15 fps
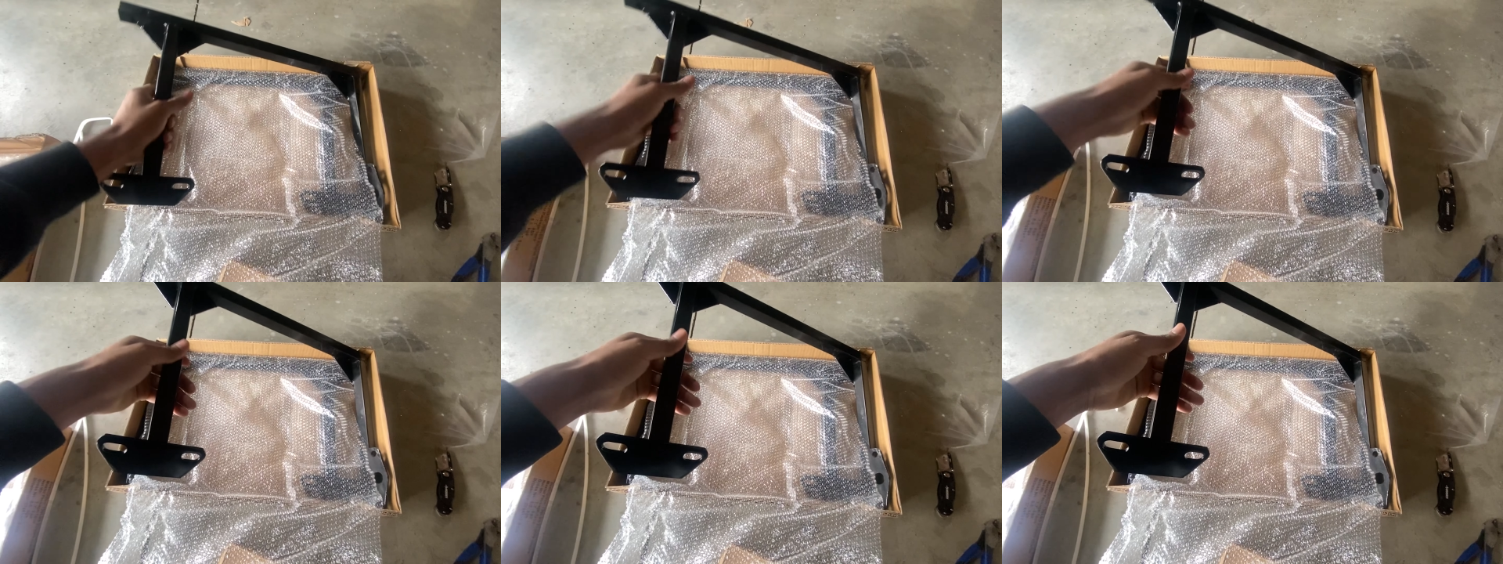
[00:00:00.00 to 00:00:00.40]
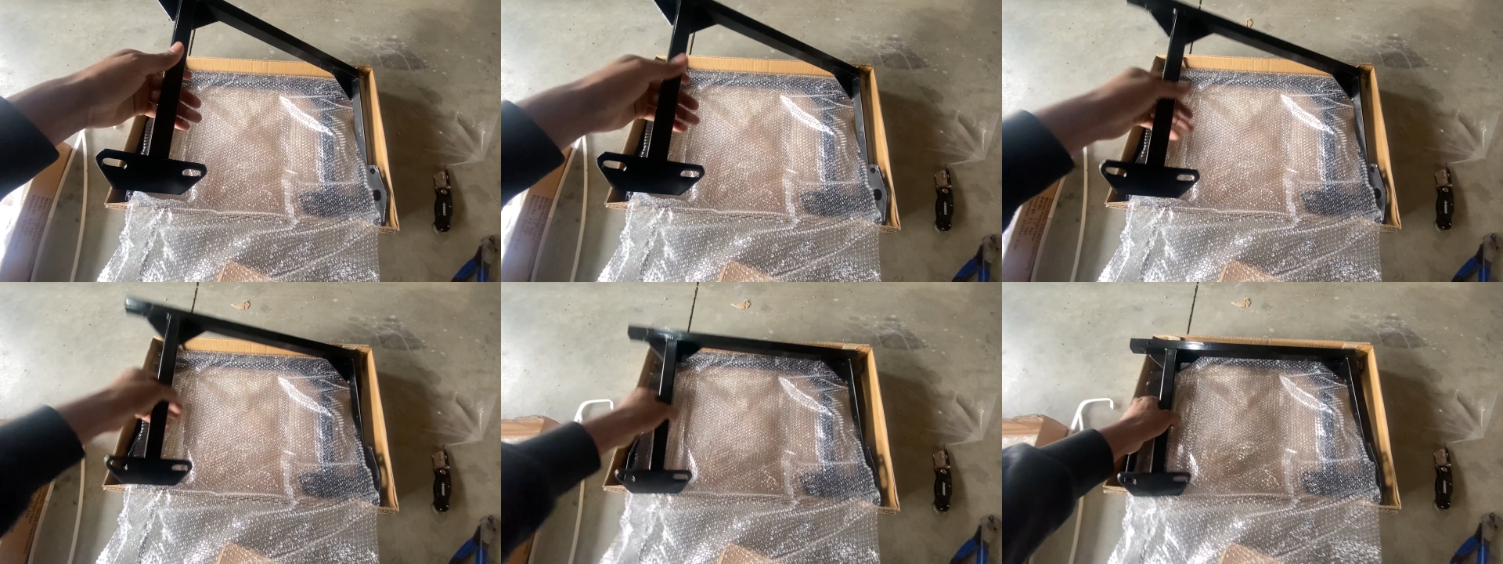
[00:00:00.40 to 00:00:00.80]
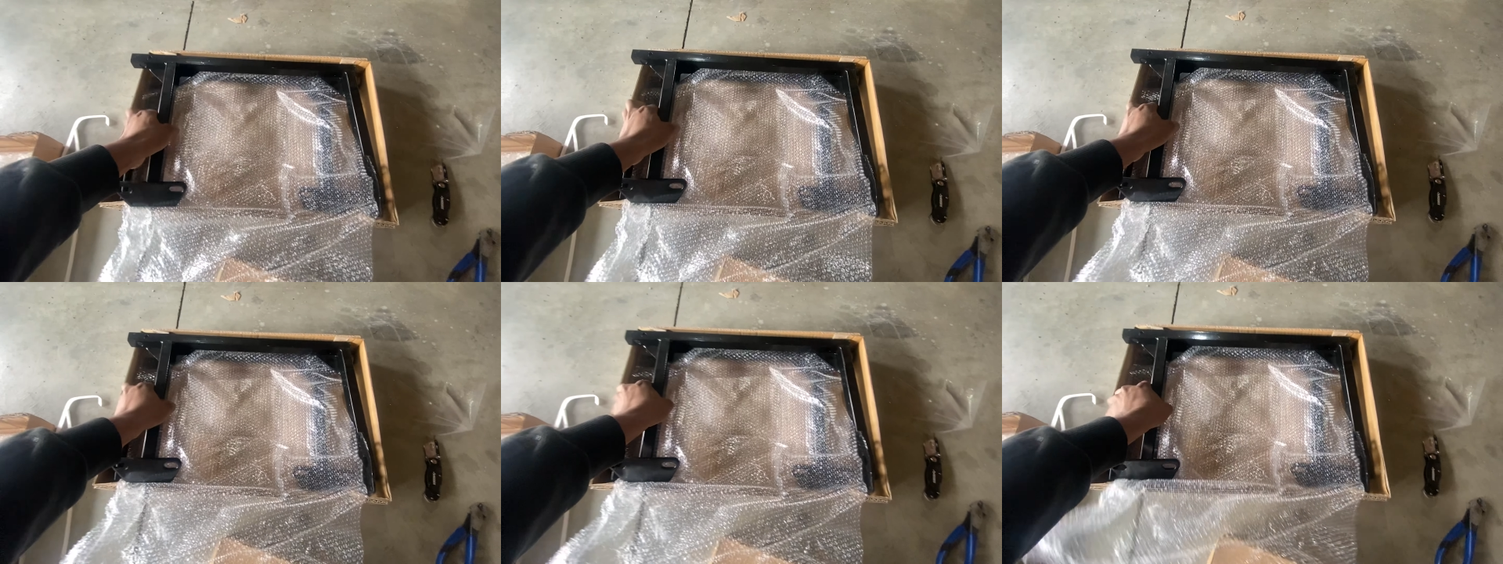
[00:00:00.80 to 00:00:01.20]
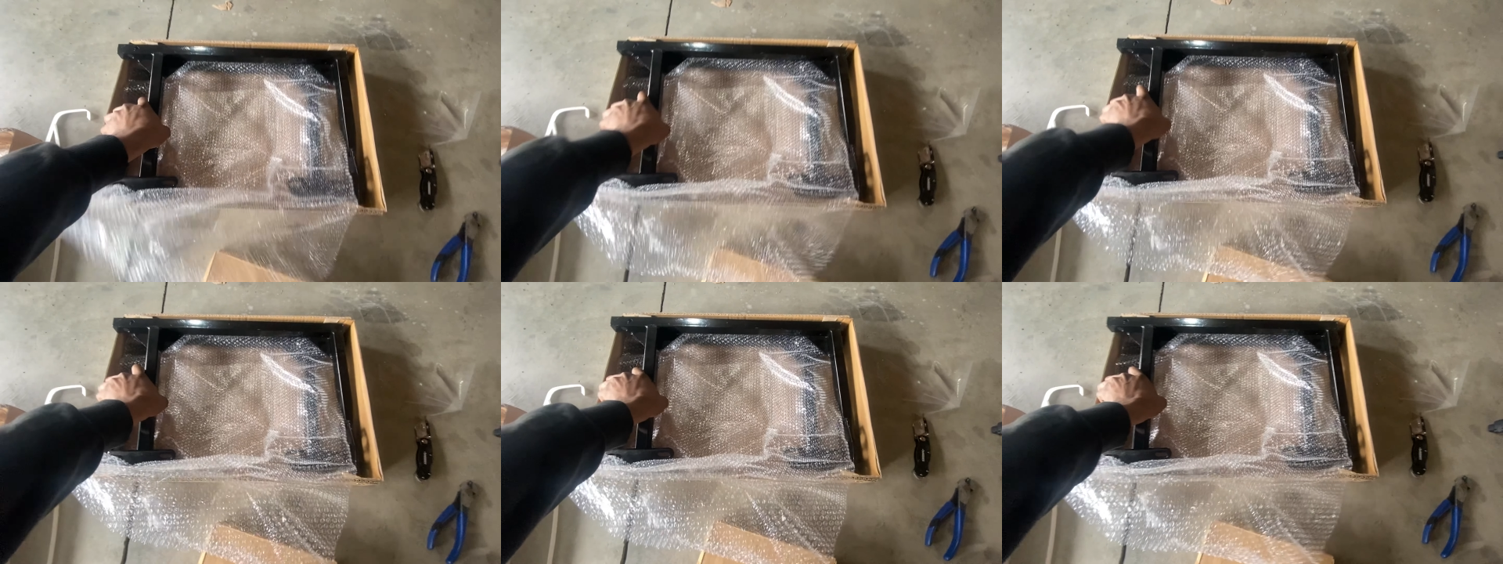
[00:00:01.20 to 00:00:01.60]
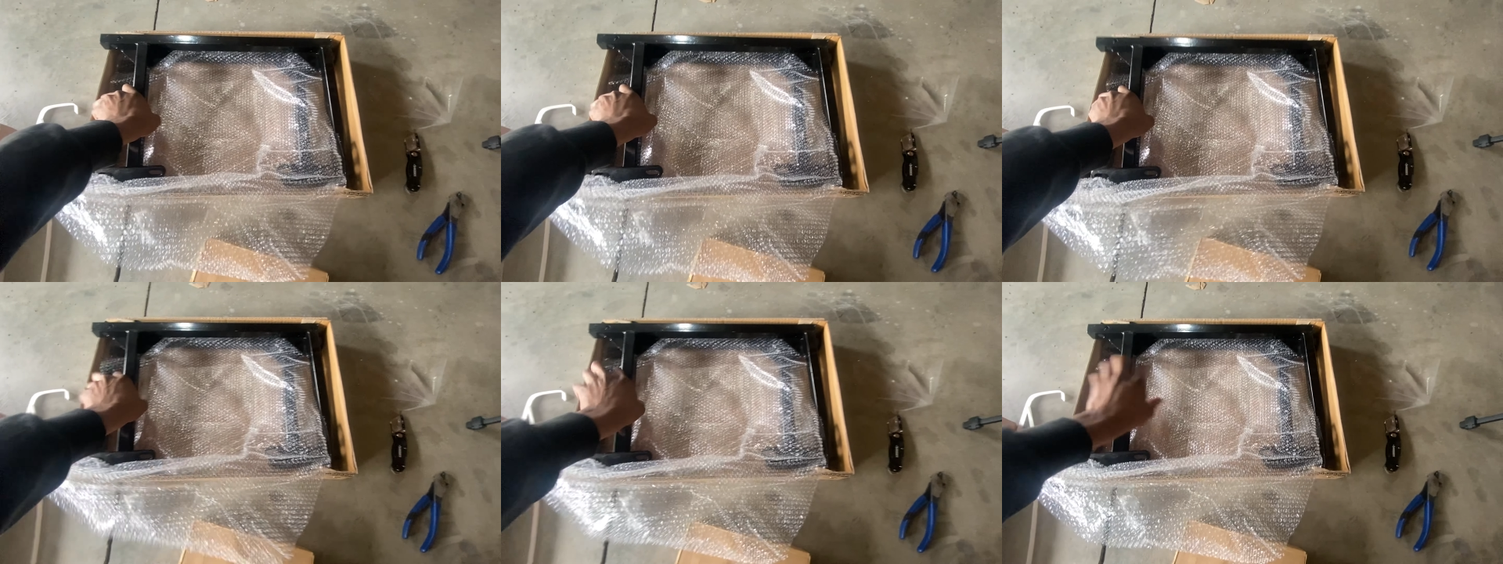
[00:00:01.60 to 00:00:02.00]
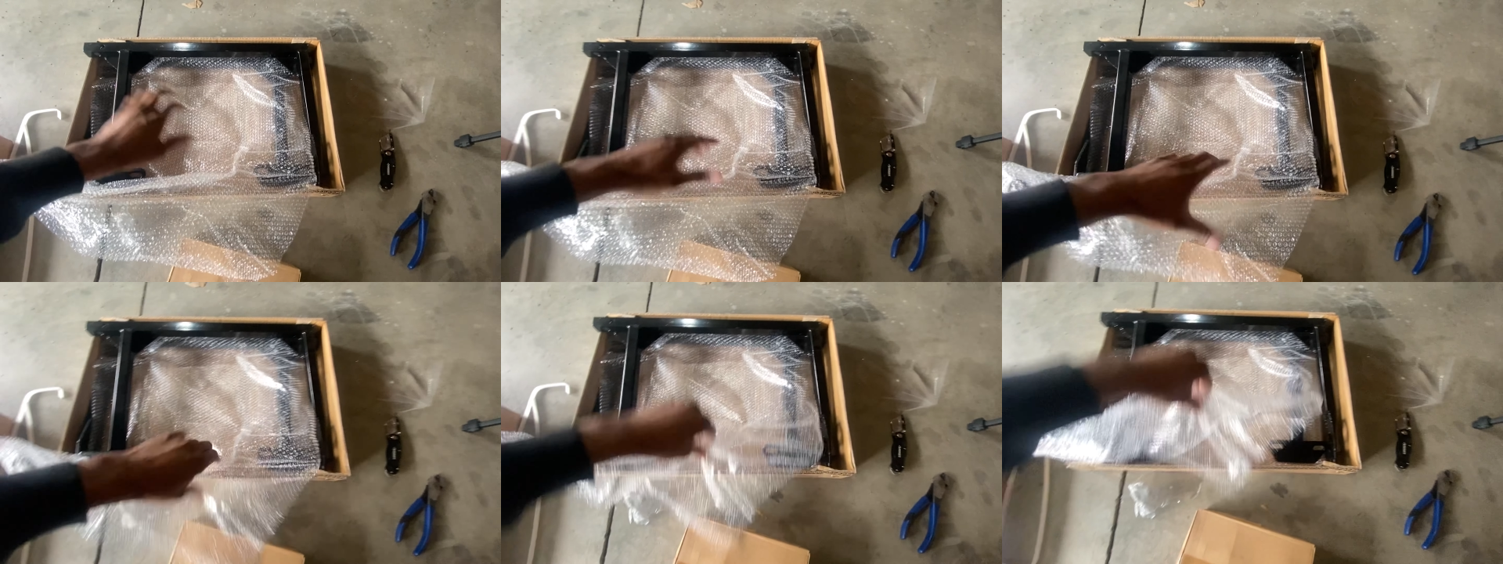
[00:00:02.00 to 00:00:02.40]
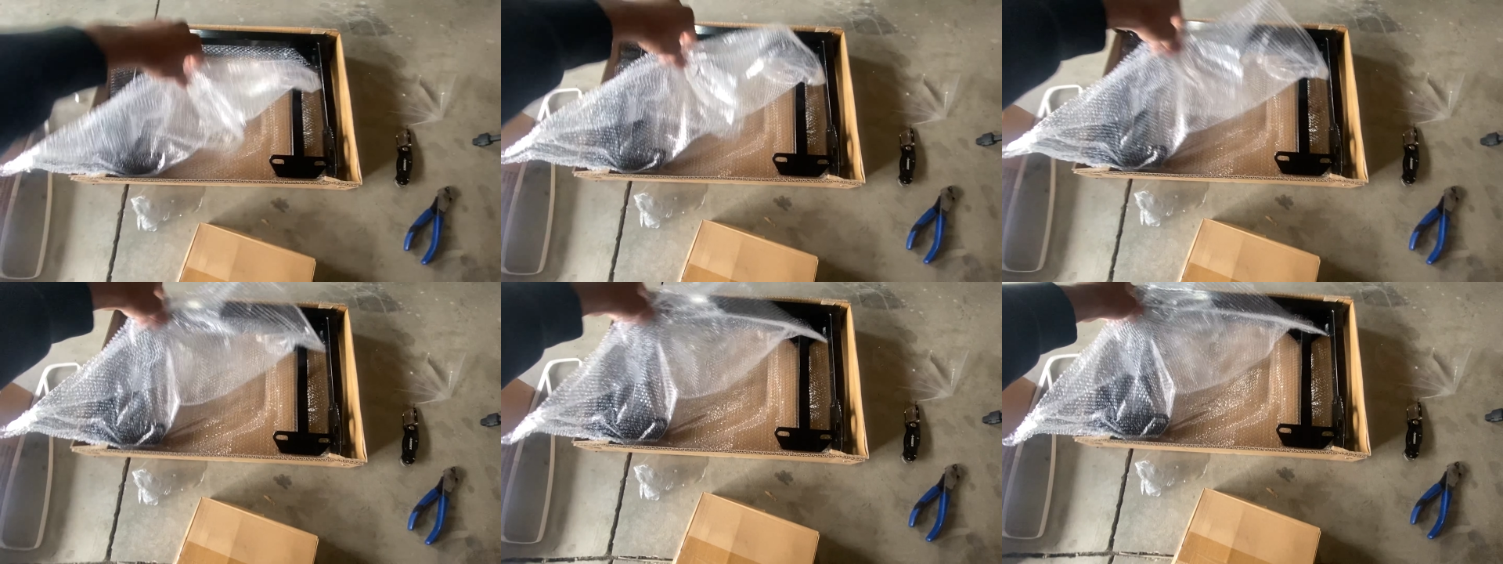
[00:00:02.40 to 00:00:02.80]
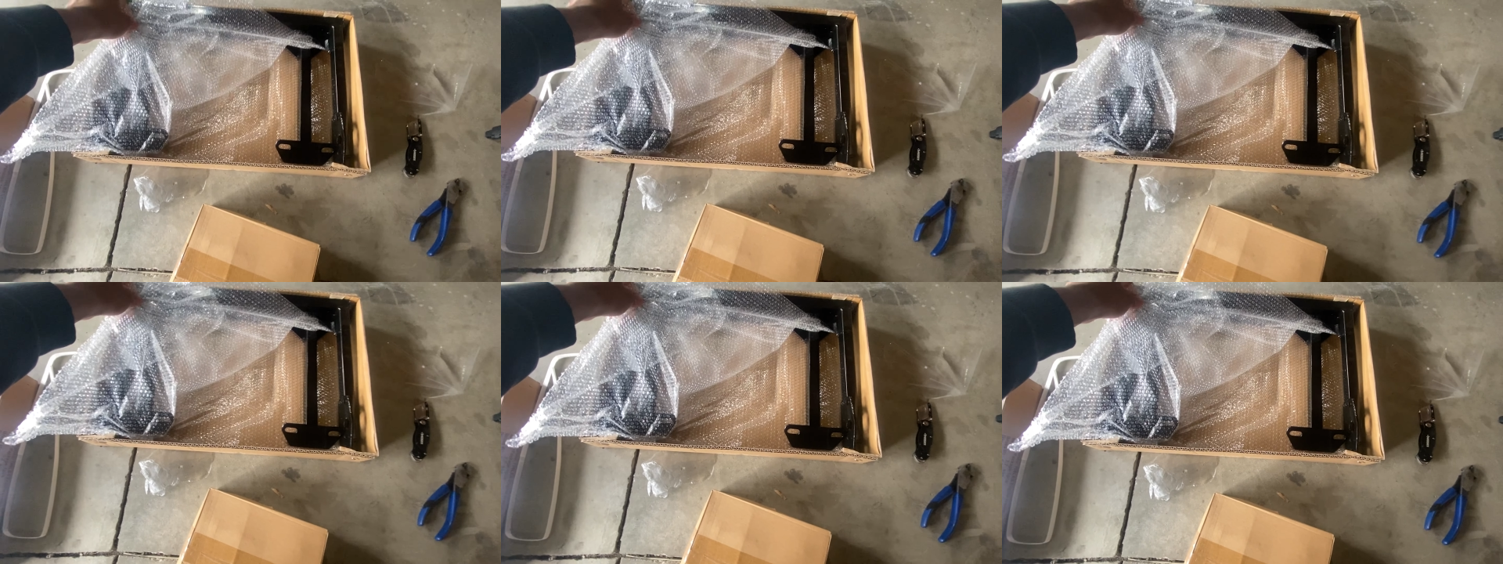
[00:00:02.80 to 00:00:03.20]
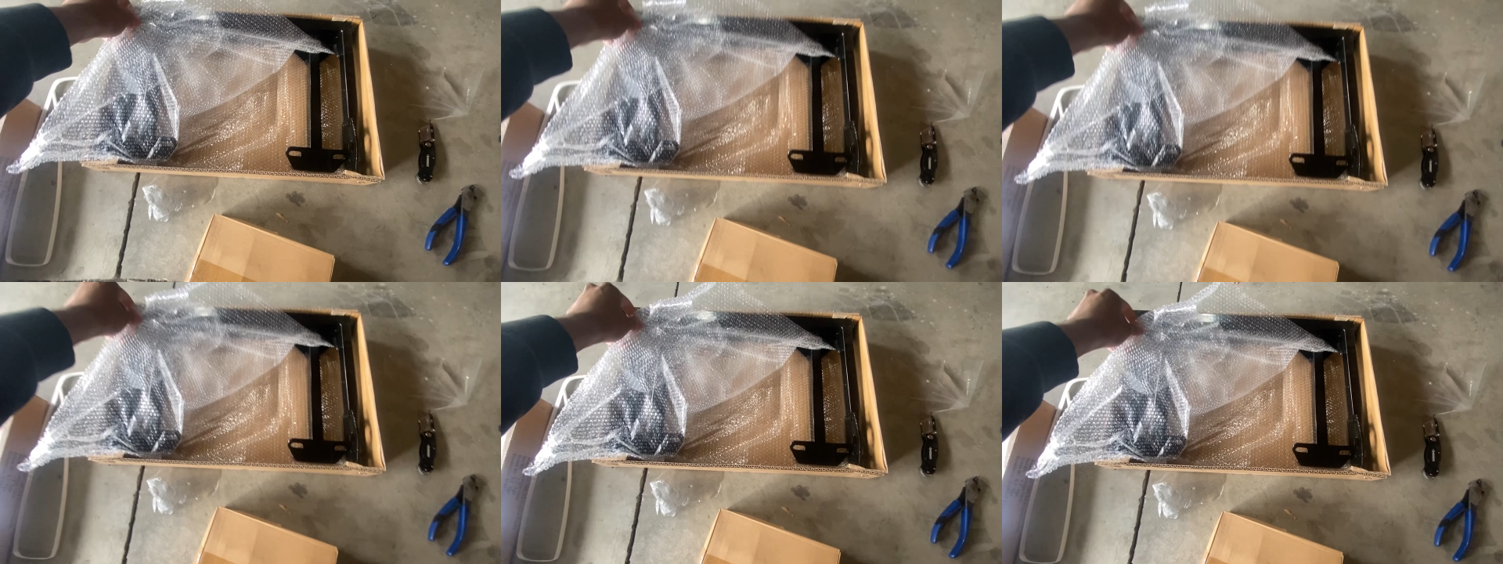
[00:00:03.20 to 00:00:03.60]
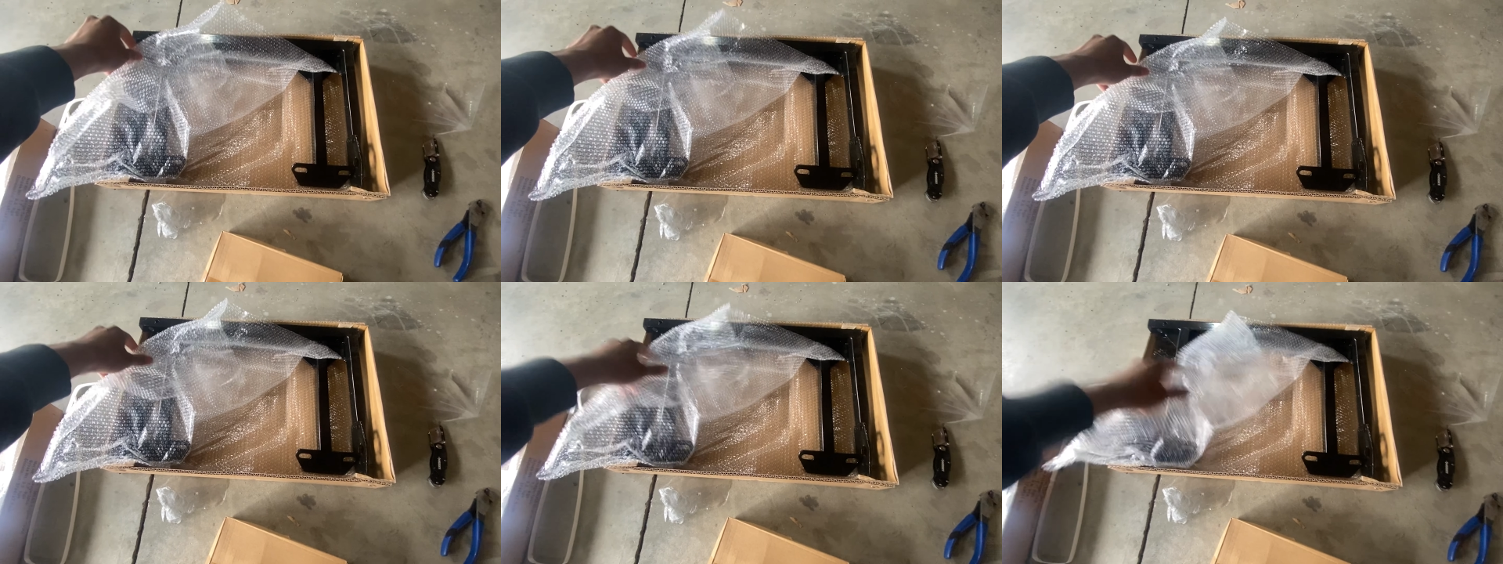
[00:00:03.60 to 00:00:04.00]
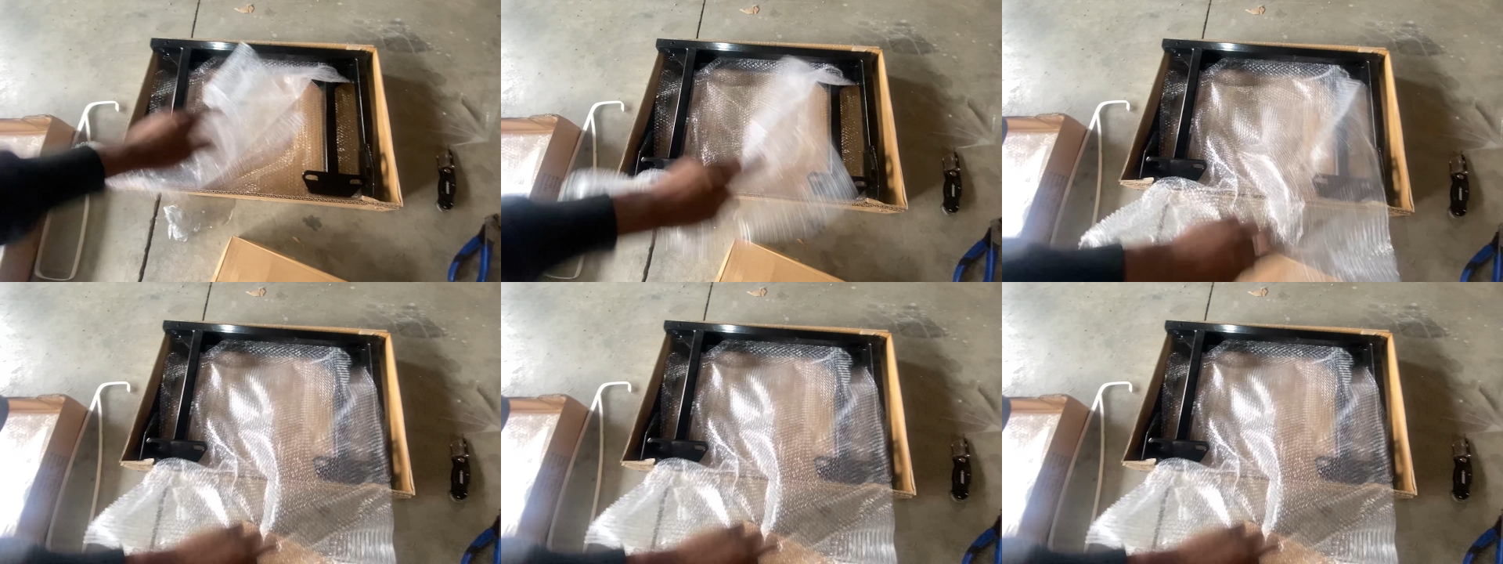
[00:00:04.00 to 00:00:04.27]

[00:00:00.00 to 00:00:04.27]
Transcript: No face is visible, so there are no lips to read.